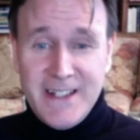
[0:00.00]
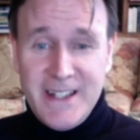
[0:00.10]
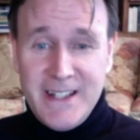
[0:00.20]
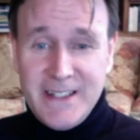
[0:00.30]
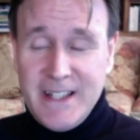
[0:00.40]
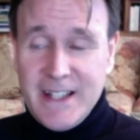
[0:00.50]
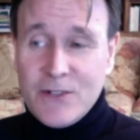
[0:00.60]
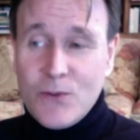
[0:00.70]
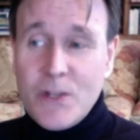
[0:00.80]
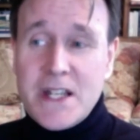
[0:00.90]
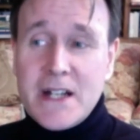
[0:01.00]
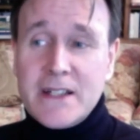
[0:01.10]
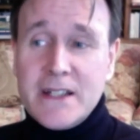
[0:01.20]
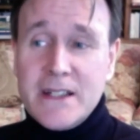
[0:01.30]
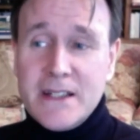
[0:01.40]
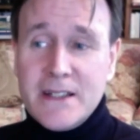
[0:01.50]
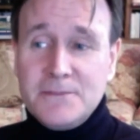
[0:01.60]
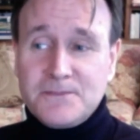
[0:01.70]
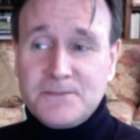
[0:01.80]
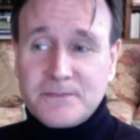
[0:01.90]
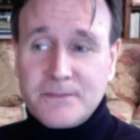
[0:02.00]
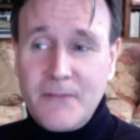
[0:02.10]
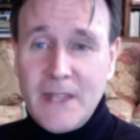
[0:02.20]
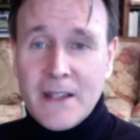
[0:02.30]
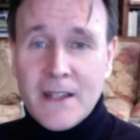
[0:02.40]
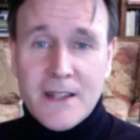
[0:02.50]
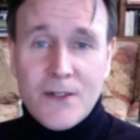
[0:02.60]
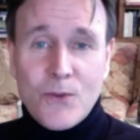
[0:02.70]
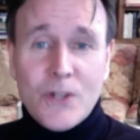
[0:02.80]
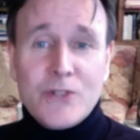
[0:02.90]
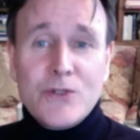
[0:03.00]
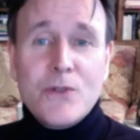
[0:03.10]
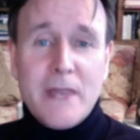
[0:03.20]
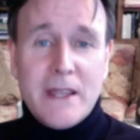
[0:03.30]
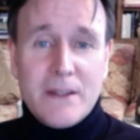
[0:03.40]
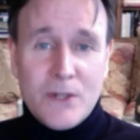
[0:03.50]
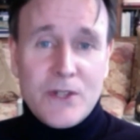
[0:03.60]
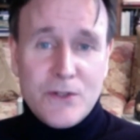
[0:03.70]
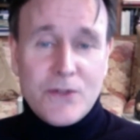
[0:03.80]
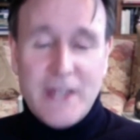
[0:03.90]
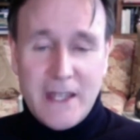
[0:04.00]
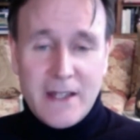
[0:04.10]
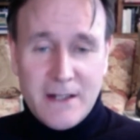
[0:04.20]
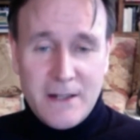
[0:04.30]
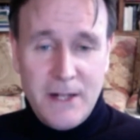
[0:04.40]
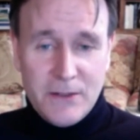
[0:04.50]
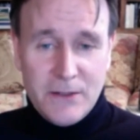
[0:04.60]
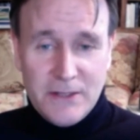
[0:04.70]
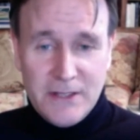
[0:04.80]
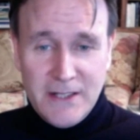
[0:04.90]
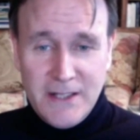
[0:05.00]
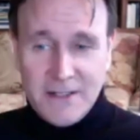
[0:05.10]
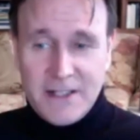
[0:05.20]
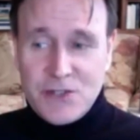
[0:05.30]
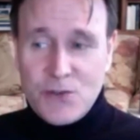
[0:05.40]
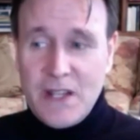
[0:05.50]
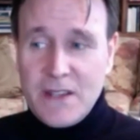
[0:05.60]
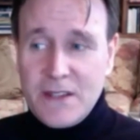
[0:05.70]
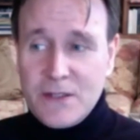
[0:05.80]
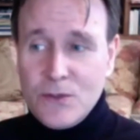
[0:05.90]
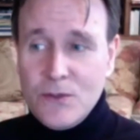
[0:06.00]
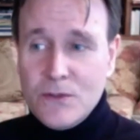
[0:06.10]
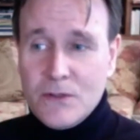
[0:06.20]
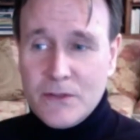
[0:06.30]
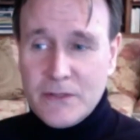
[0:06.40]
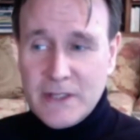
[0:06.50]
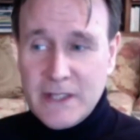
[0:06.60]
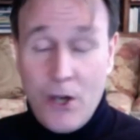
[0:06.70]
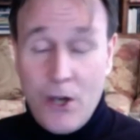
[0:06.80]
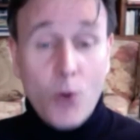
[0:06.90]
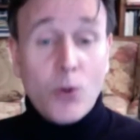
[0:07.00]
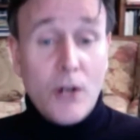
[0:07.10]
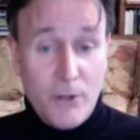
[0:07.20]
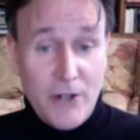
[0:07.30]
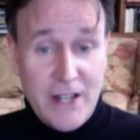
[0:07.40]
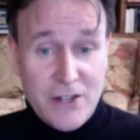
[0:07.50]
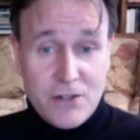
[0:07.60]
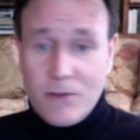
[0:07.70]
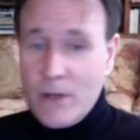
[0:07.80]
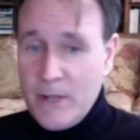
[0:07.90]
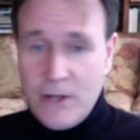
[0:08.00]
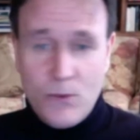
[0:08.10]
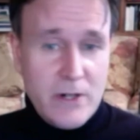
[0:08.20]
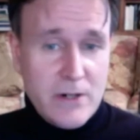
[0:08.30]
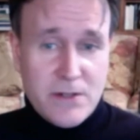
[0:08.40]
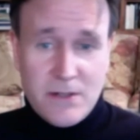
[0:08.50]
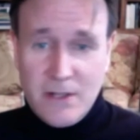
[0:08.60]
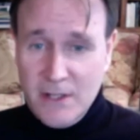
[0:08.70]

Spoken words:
And then, which are the what do you mean? What do you think about the strength to the whole collaboration, reviewers,